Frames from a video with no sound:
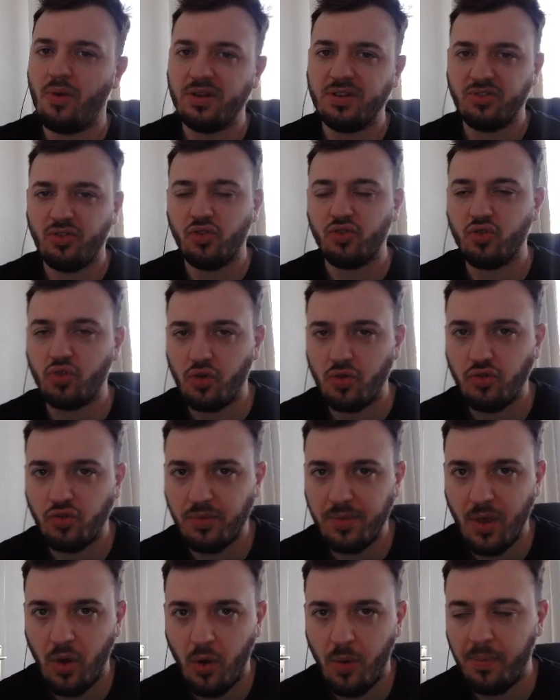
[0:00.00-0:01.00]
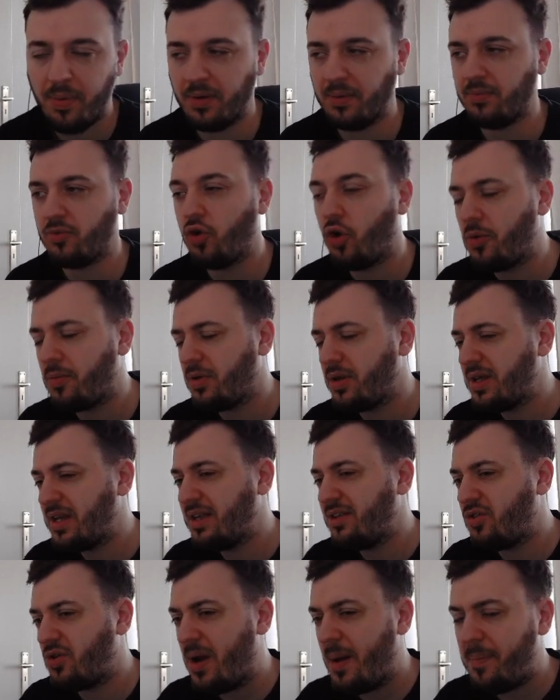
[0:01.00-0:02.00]
is also going to be open.
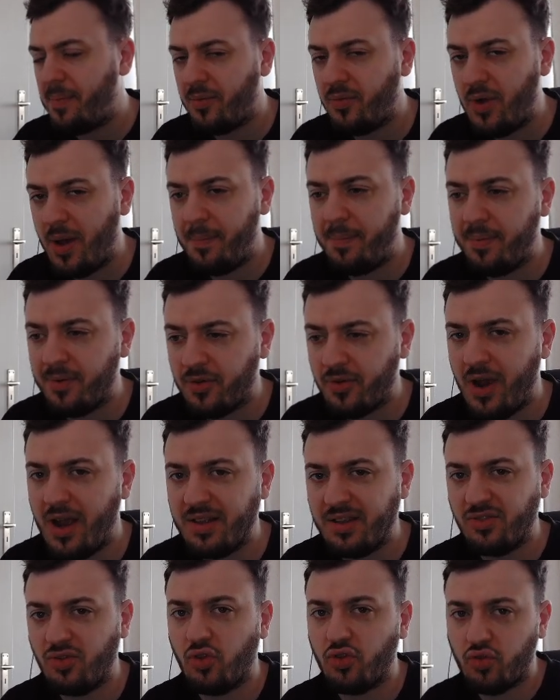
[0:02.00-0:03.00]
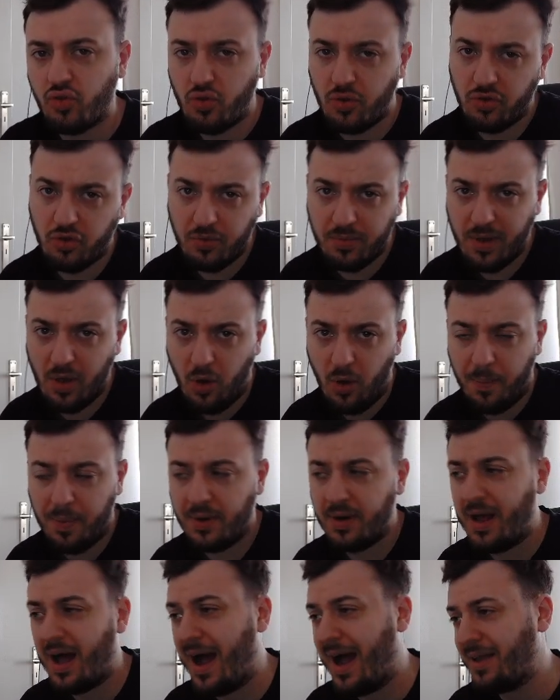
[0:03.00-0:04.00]
Normally the rep grind is also going to be
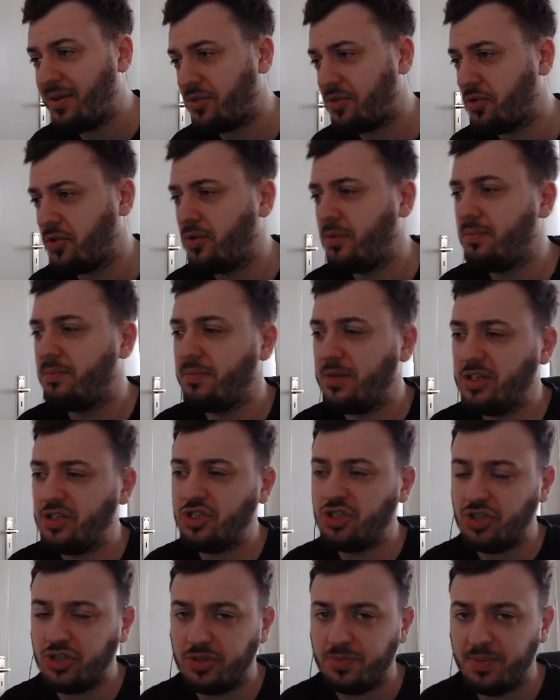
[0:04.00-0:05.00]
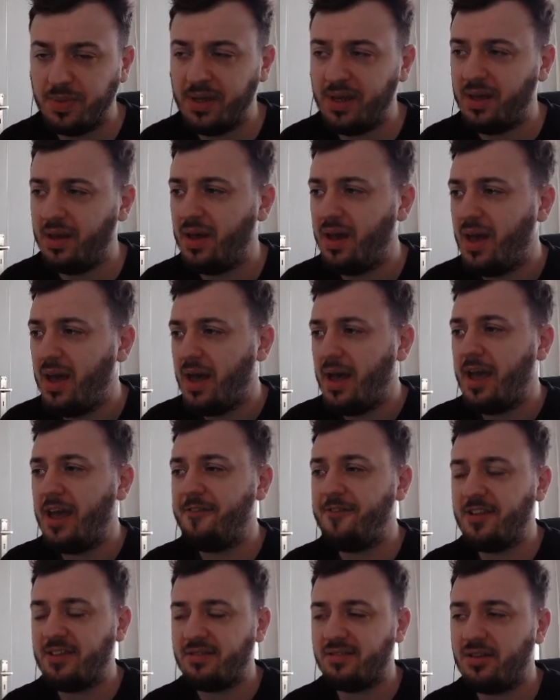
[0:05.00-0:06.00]
open. I don't know. It should be.
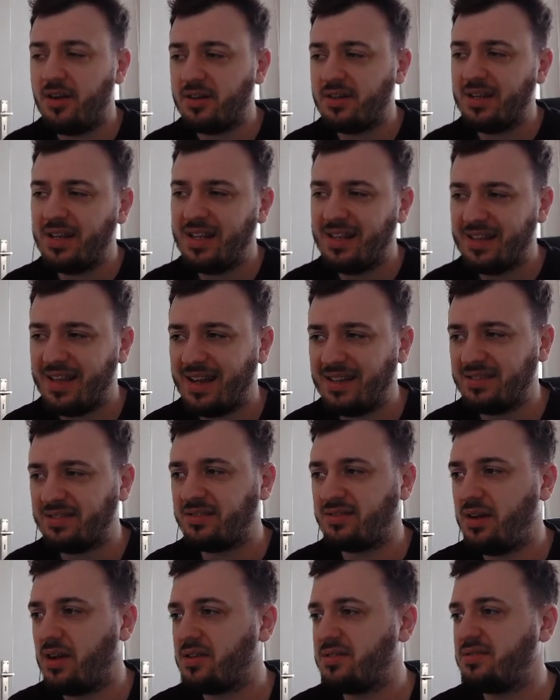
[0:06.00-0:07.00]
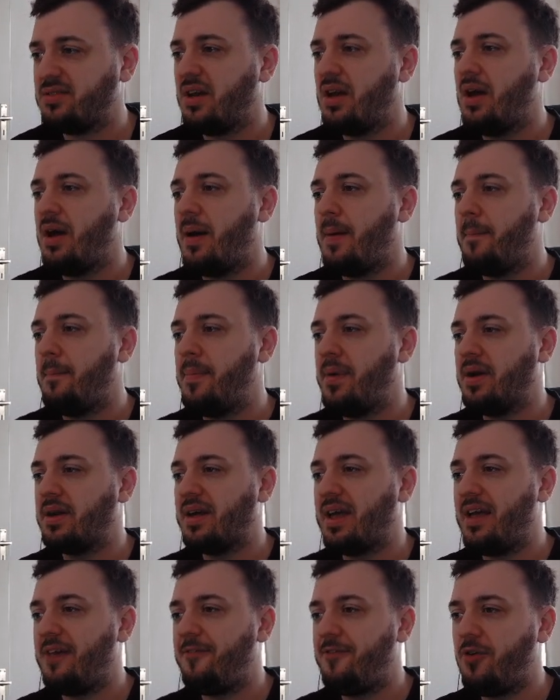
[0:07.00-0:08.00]
If it's not, it kind of sucks.
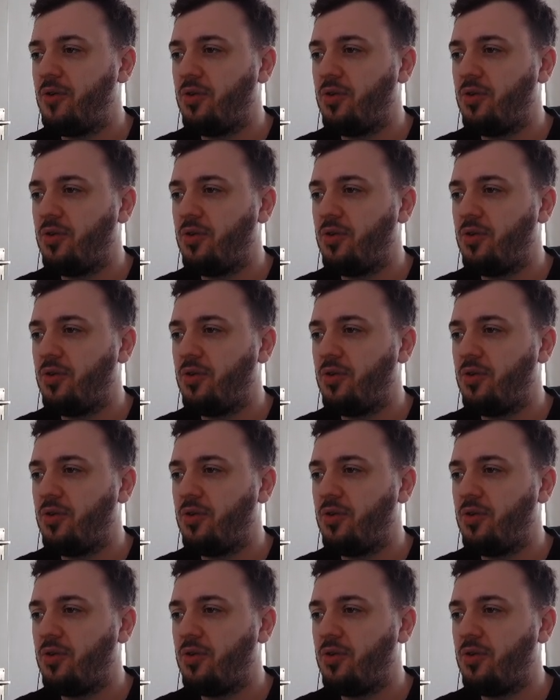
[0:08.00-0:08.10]
But if you're